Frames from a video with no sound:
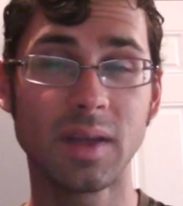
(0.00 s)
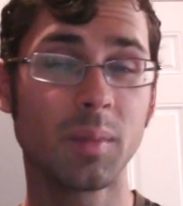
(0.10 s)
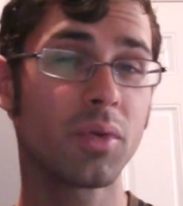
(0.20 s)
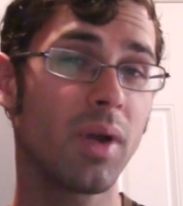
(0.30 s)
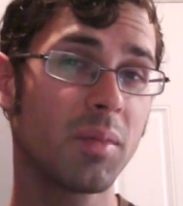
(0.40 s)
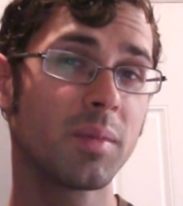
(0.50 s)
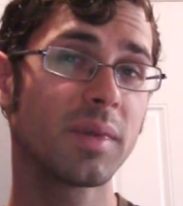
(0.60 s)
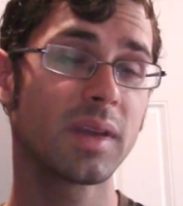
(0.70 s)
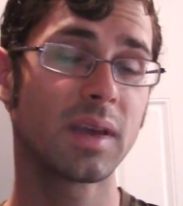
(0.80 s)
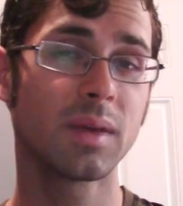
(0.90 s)
that
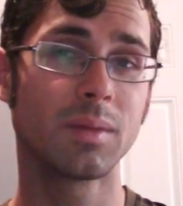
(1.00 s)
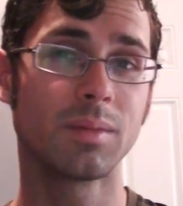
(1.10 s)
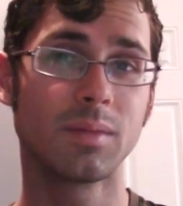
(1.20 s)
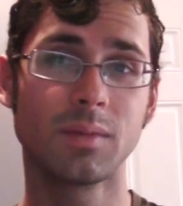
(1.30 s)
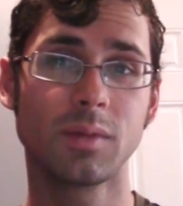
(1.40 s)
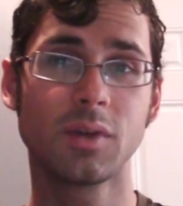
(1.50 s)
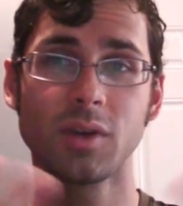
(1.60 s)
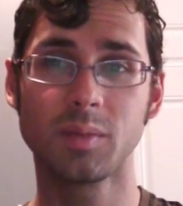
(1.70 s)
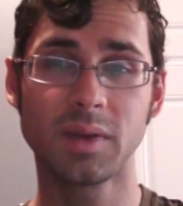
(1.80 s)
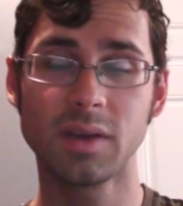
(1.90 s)
probably
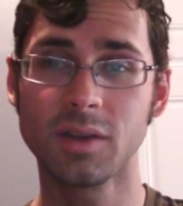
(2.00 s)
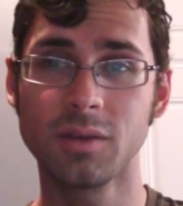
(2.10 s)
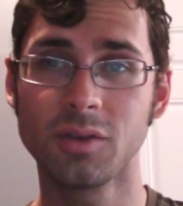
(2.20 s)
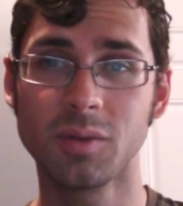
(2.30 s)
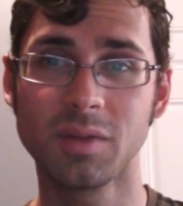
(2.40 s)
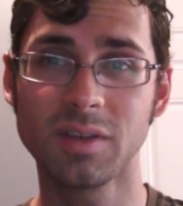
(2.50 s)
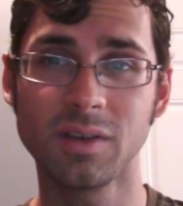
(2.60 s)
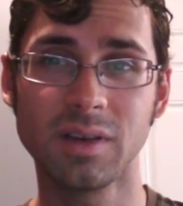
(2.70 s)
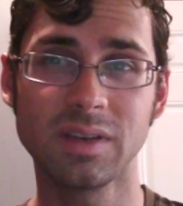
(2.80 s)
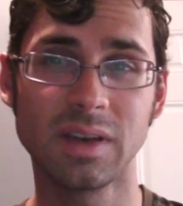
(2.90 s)
could be a YouTube
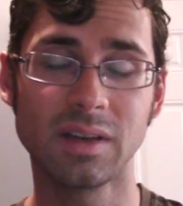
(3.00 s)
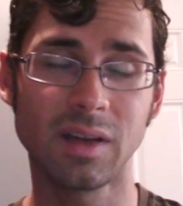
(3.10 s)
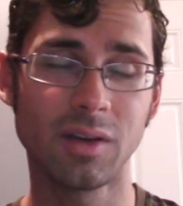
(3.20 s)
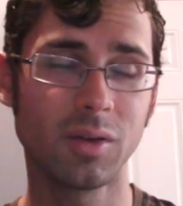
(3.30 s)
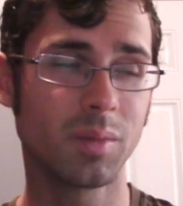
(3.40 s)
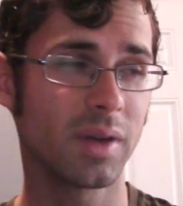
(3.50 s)
series on its own,